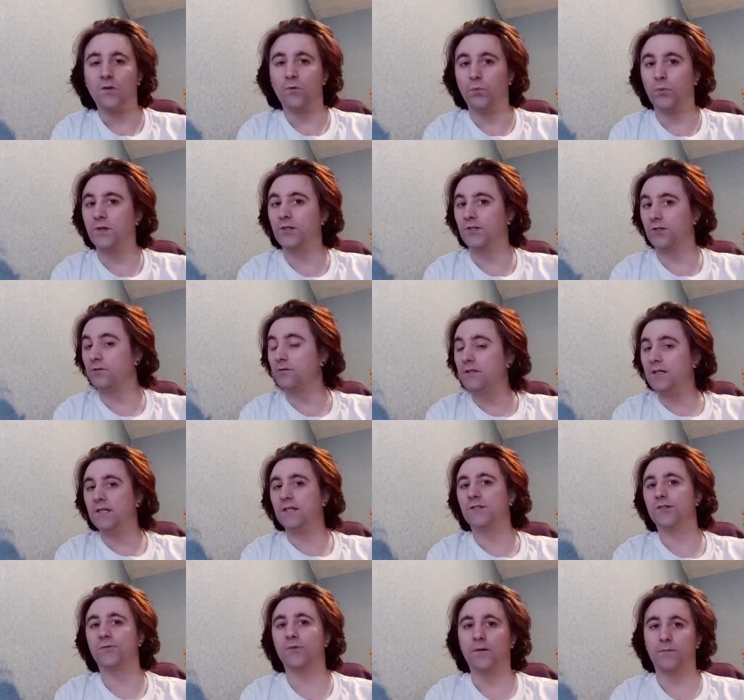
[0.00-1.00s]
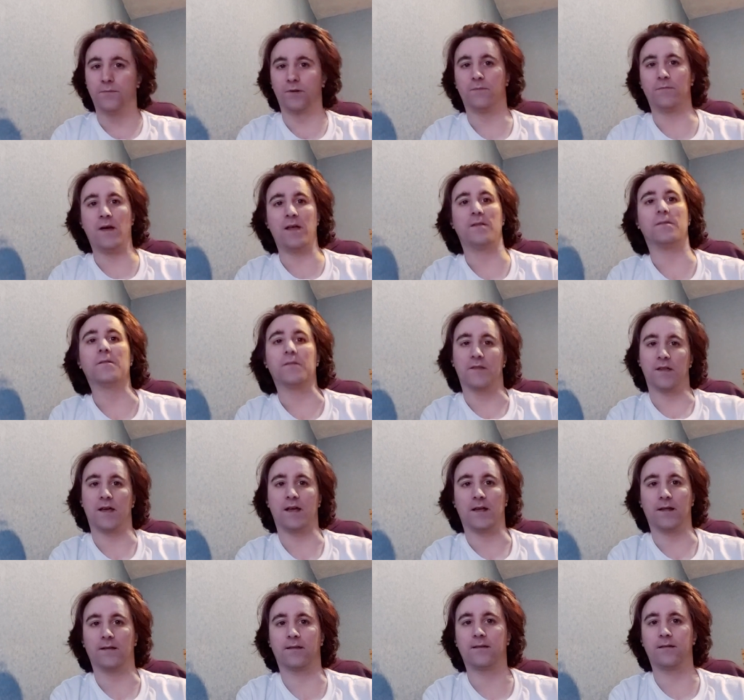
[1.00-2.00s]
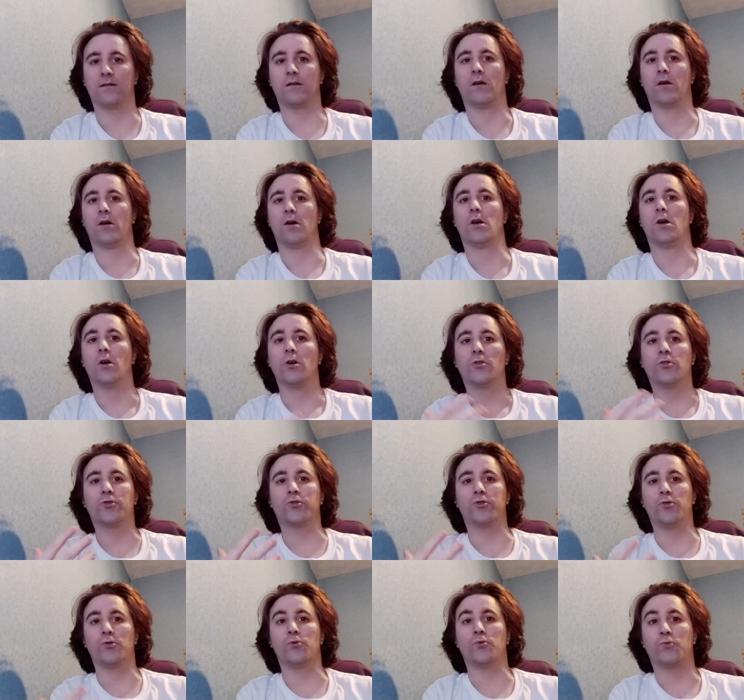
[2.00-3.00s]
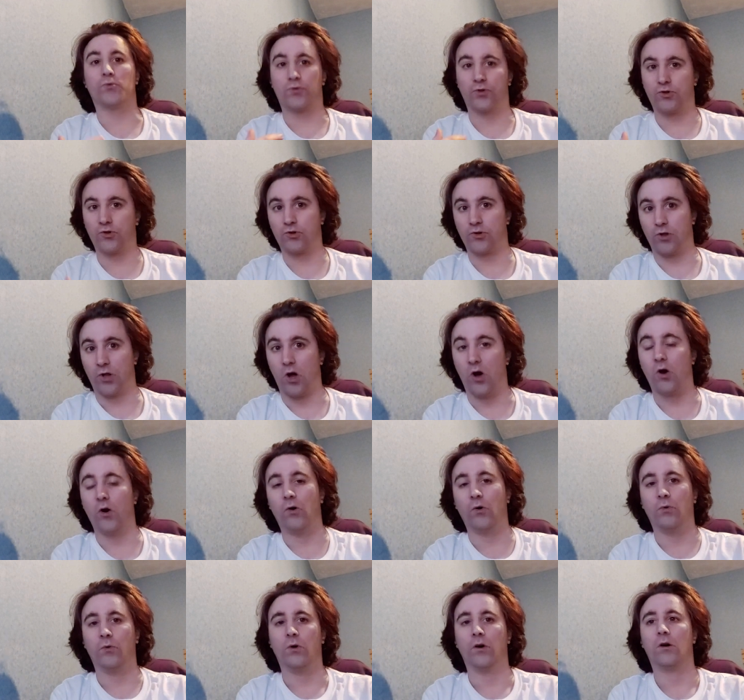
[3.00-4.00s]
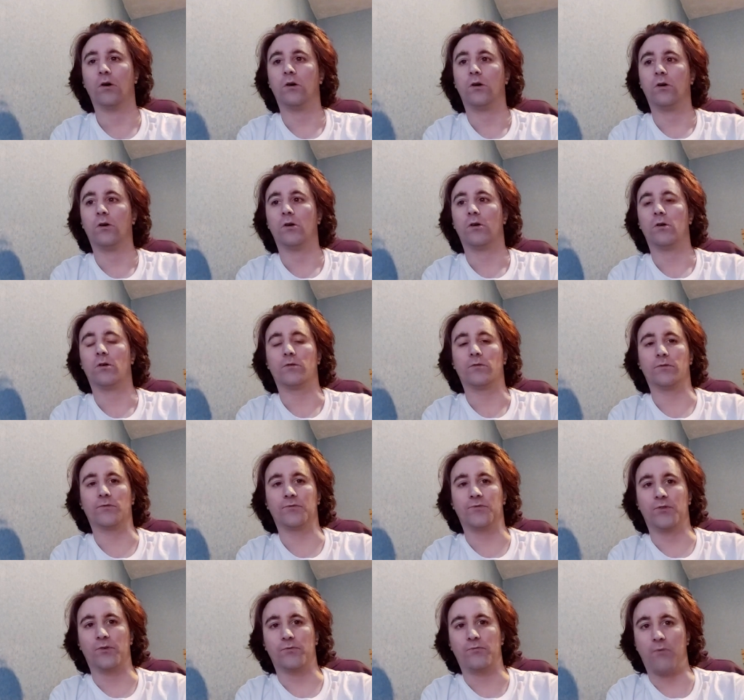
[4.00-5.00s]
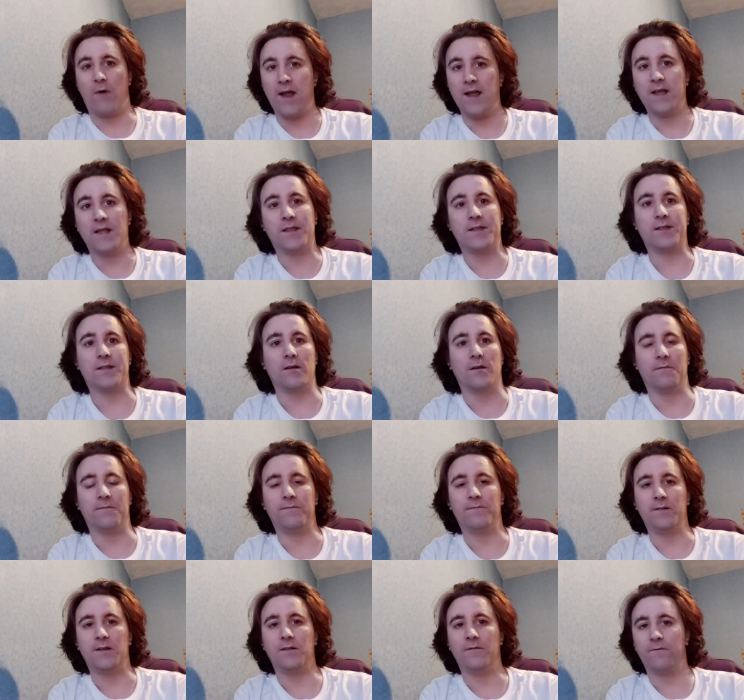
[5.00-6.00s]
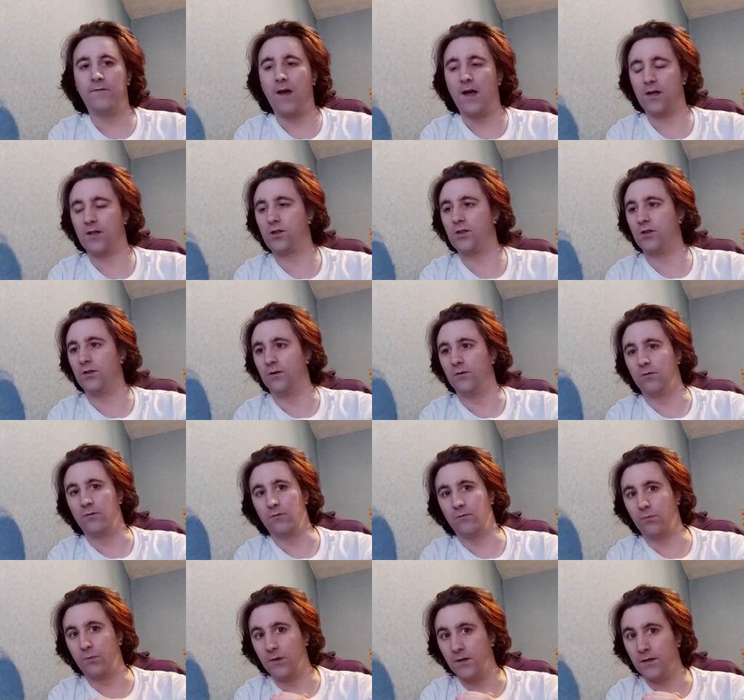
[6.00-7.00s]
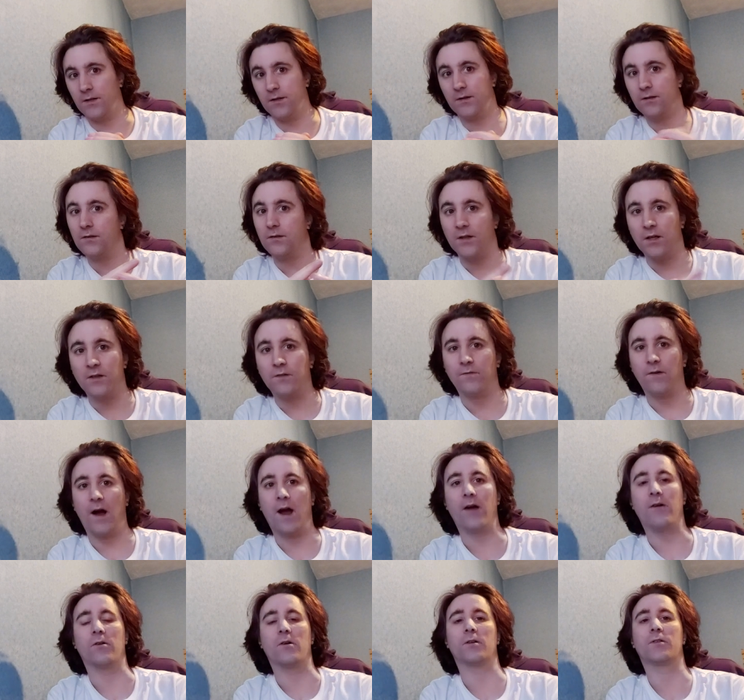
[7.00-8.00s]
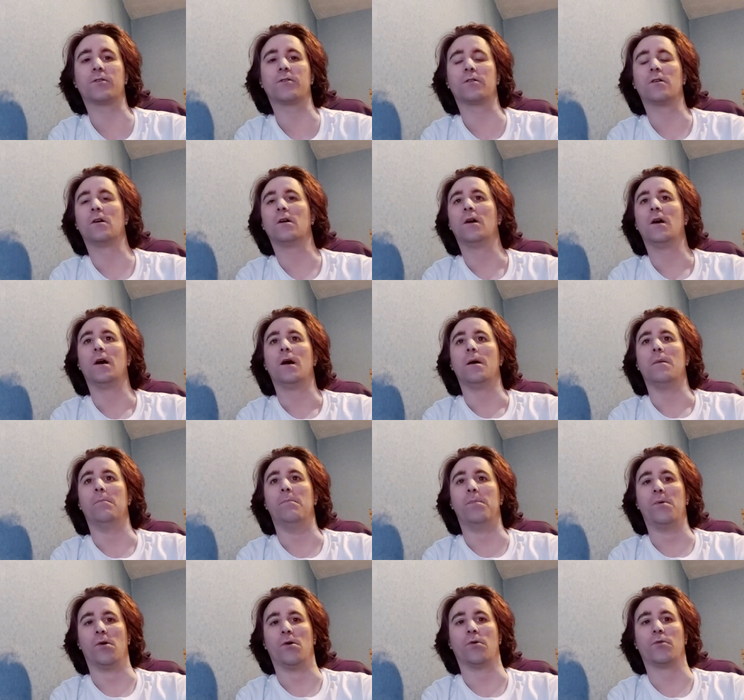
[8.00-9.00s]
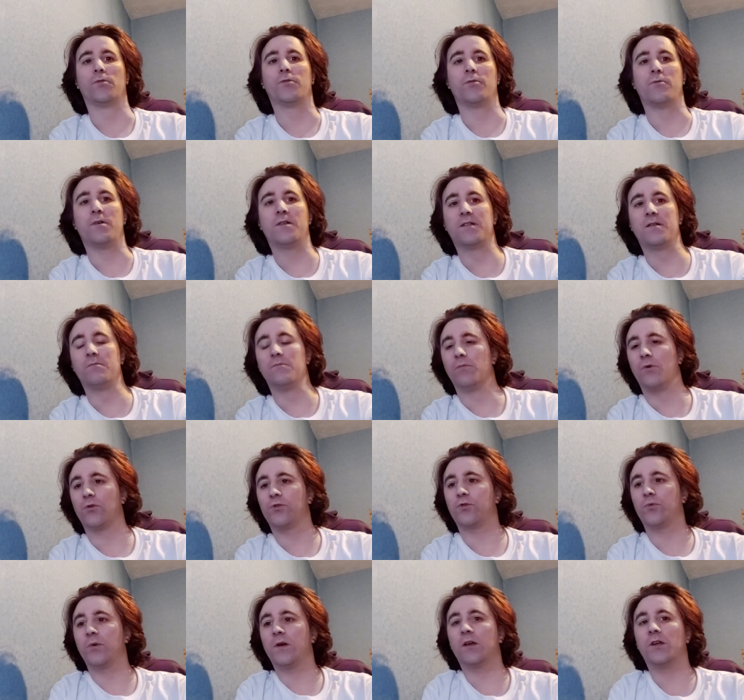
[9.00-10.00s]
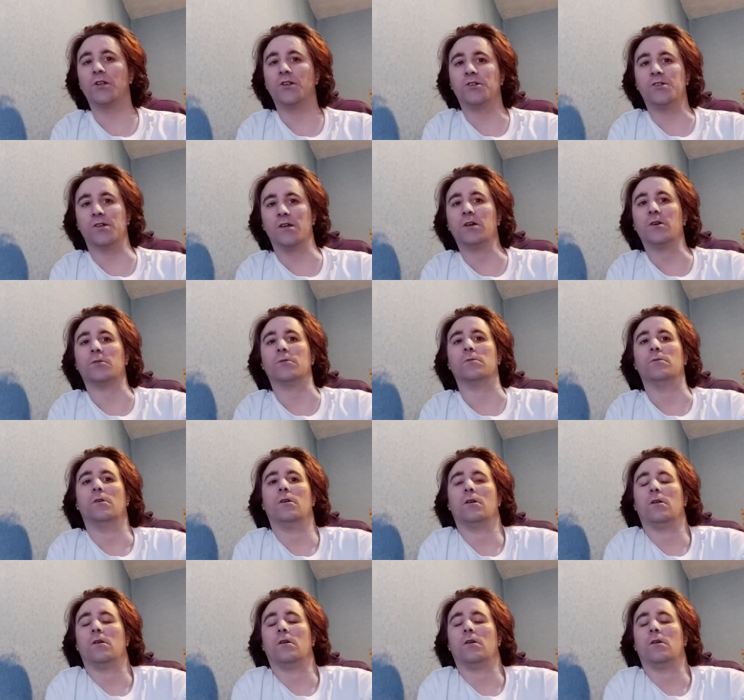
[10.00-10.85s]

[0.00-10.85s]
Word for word: We do need to implement things to slow the rate of infection with this virus, but there isn't much we can do.